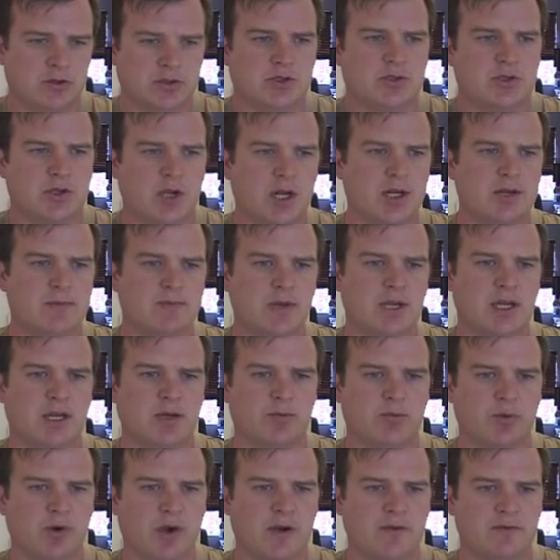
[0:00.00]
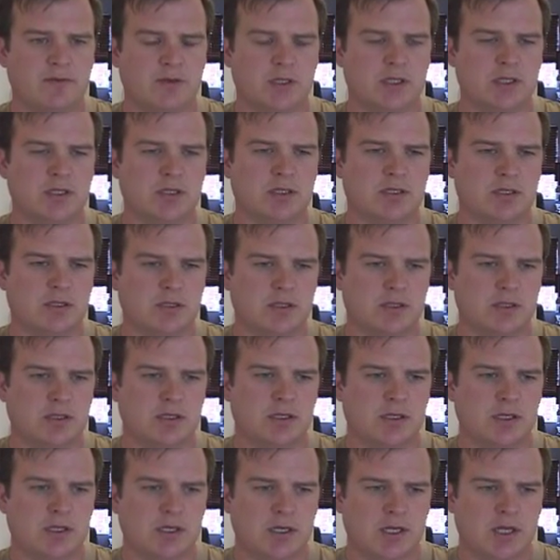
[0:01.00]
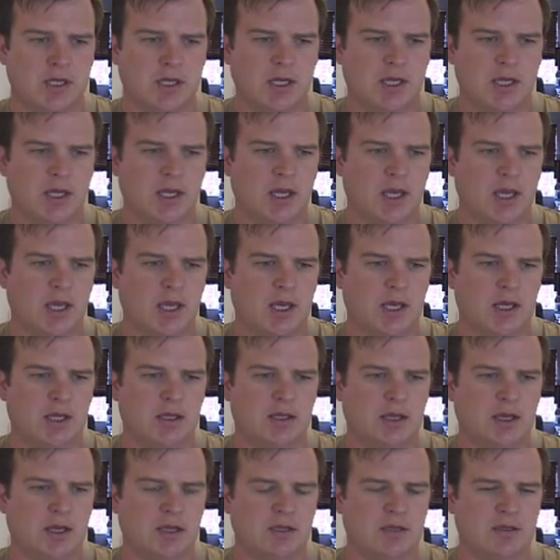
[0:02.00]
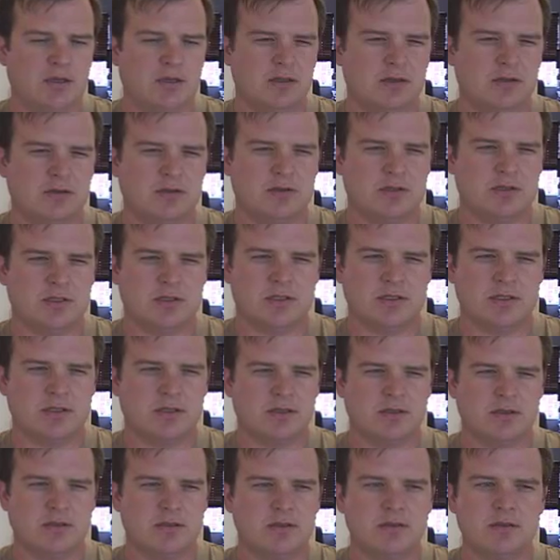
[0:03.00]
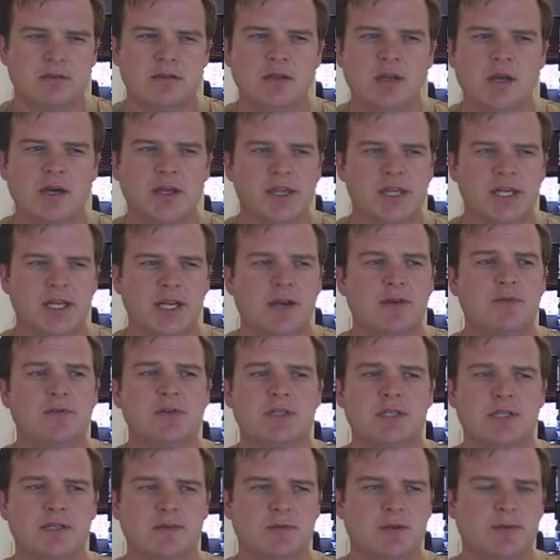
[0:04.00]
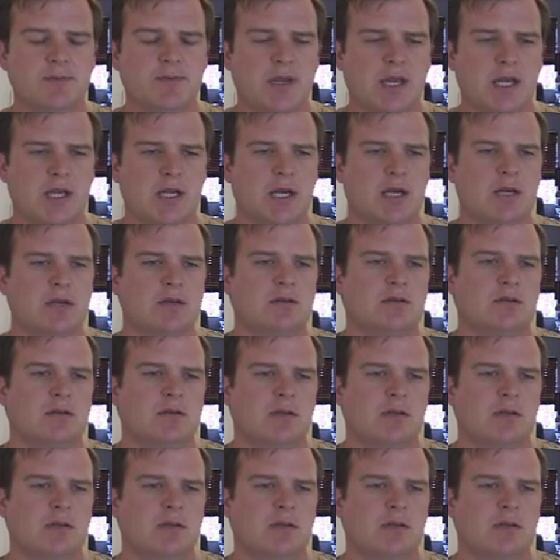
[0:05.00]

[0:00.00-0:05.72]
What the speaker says: trying to make a profit. And just nothing ever seemed to pan out.